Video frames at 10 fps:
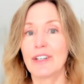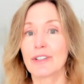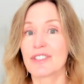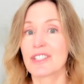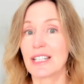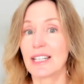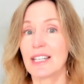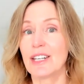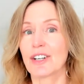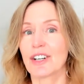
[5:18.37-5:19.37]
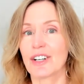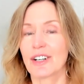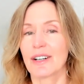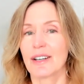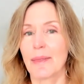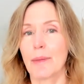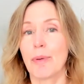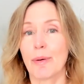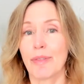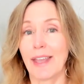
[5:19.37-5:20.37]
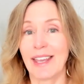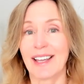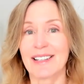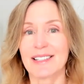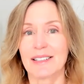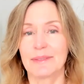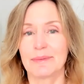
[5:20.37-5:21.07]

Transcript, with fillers: ears to hear the both and.